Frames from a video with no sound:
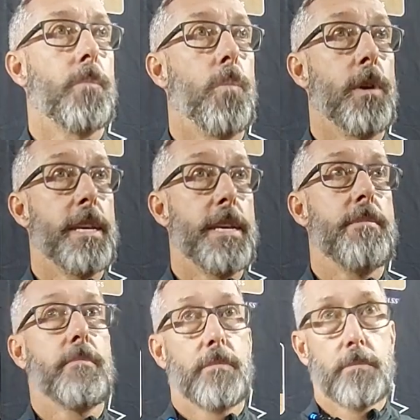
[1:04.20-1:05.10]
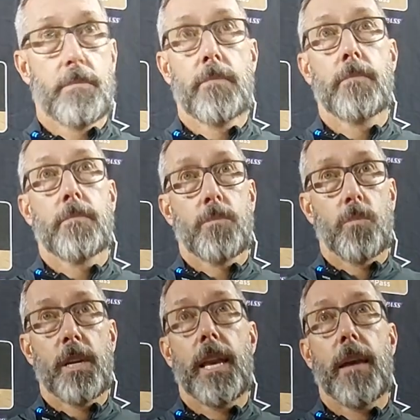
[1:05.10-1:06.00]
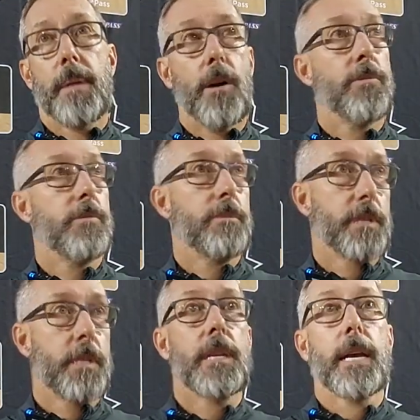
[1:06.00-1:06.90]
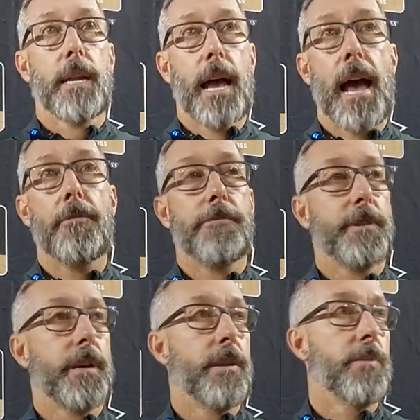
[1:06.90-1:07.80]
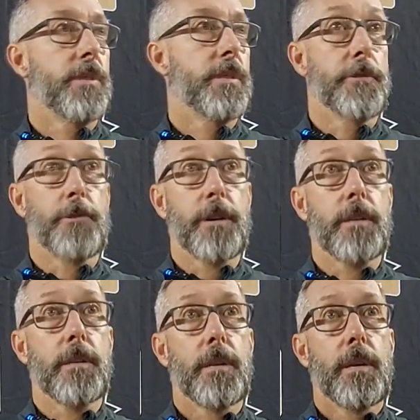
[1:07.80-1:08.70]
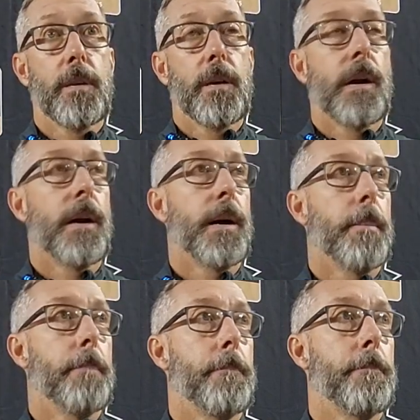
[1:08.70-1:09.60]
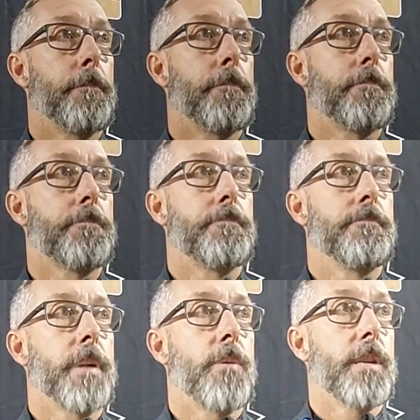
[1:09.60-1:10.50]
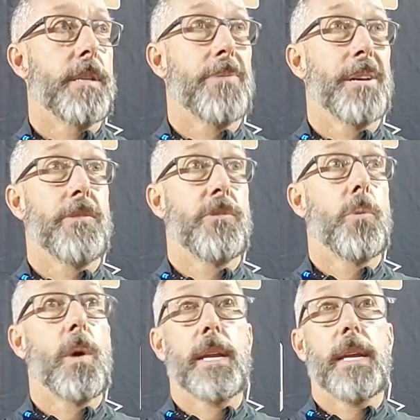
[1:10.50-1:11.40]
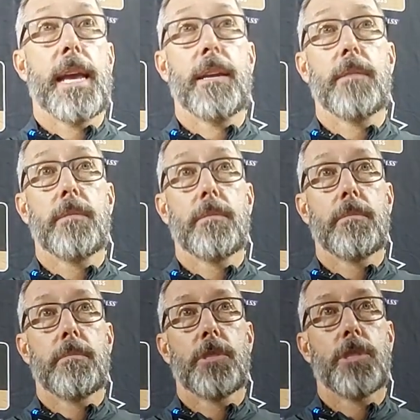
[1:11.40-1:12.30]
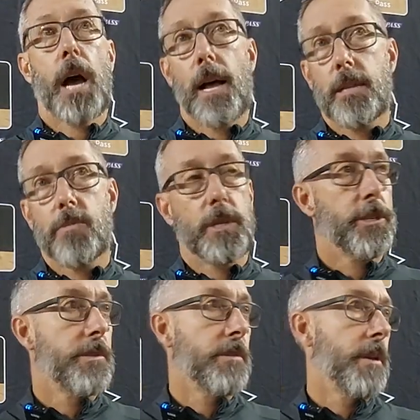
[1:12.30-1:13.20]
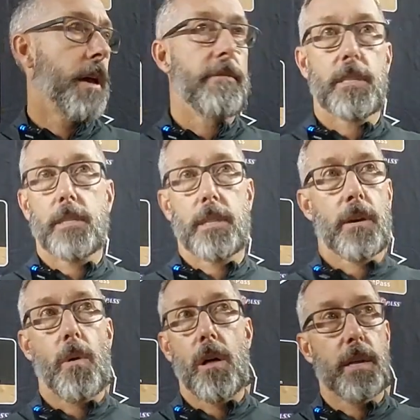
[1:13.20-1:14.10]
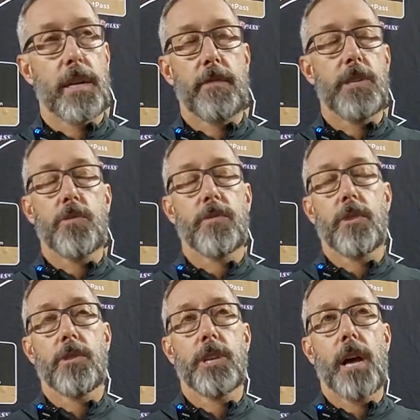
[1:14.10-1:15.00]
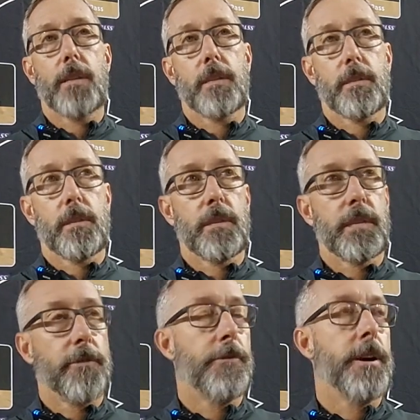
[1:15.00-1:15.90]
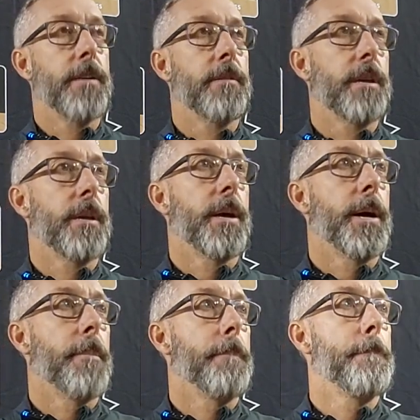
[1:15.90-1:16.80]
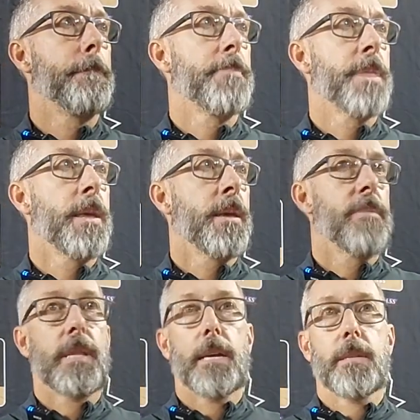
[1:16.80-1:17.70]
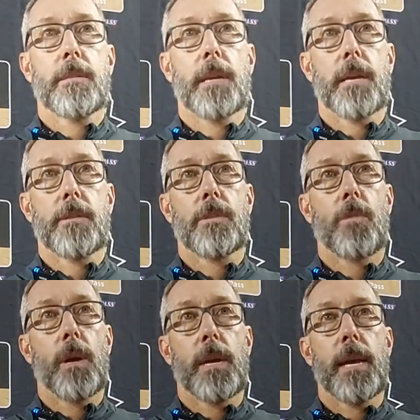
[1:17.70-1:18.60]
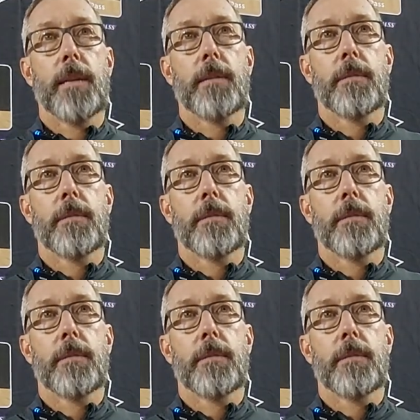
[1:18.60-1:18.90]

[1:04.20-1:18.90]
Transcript: We came out in the second half, and it was different. I want to say we had 28 shots, which obviously the quality of each of those shots is a little different. But that's 28